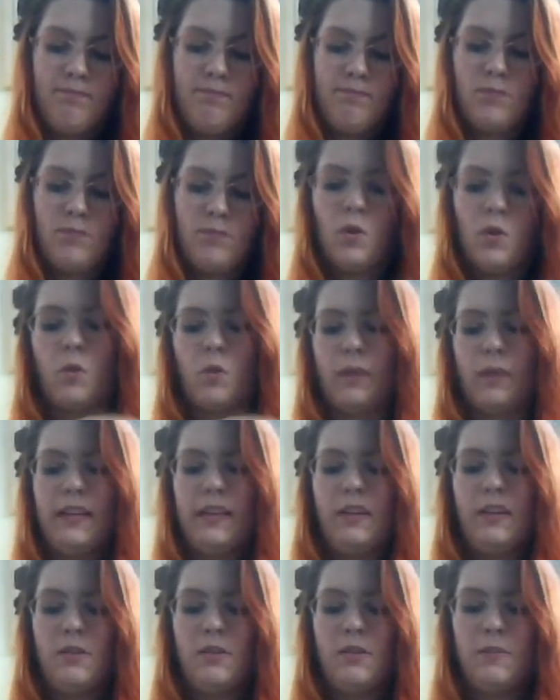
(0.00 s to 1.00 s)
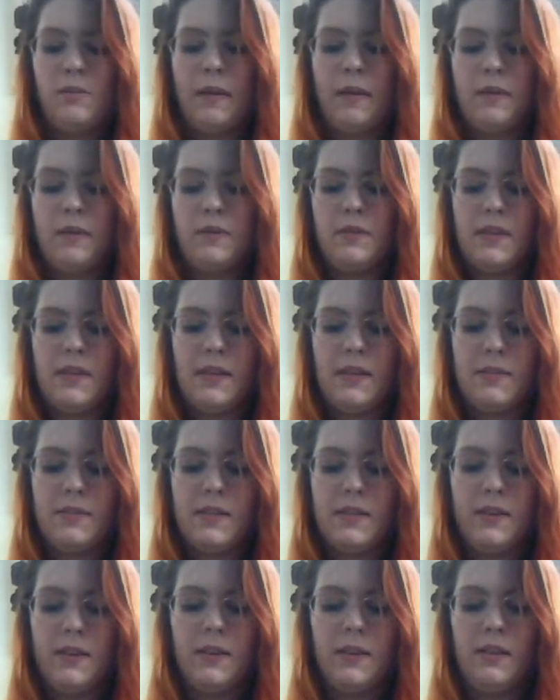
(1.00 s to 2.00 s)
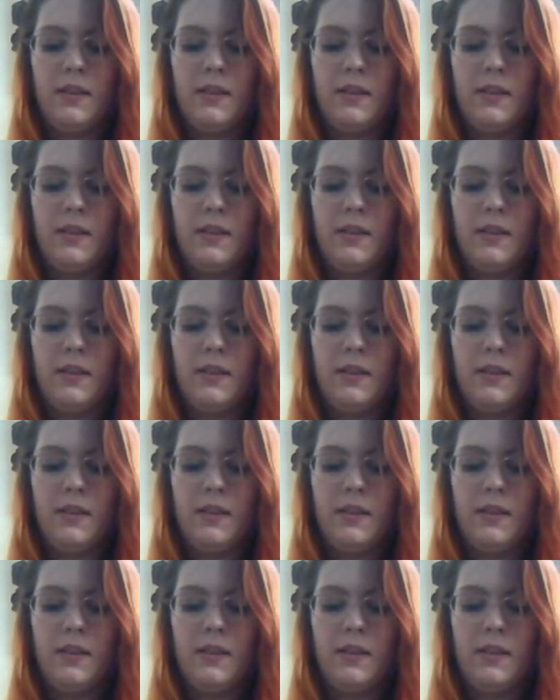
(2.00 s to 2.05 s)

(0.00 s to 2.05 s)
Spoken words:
or really you could probably use any material.